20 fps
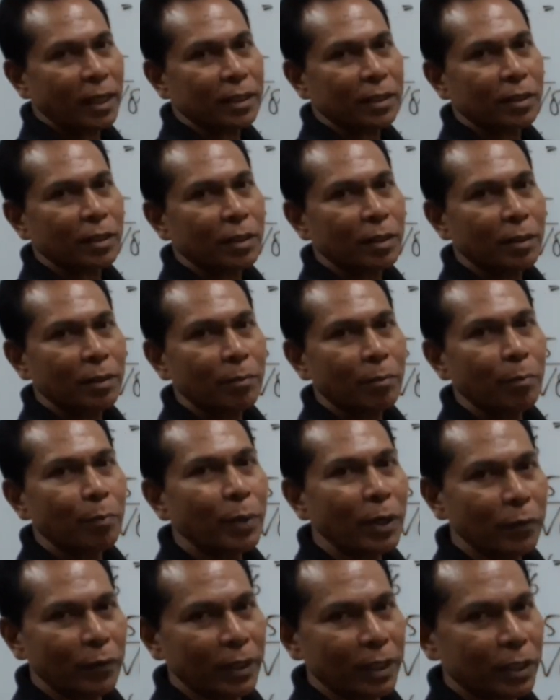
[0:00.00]
is
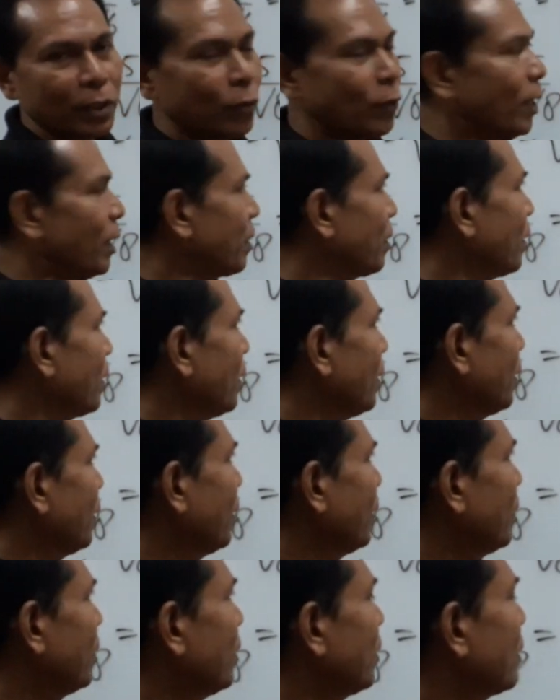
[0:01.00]
perfect square,
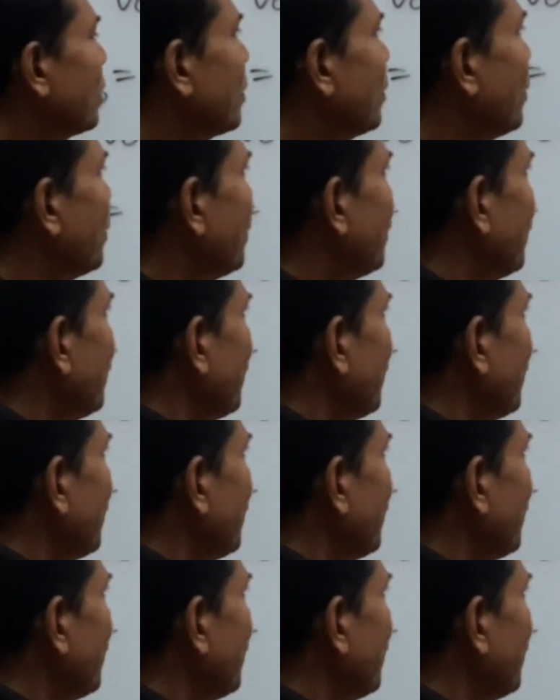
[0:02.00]
so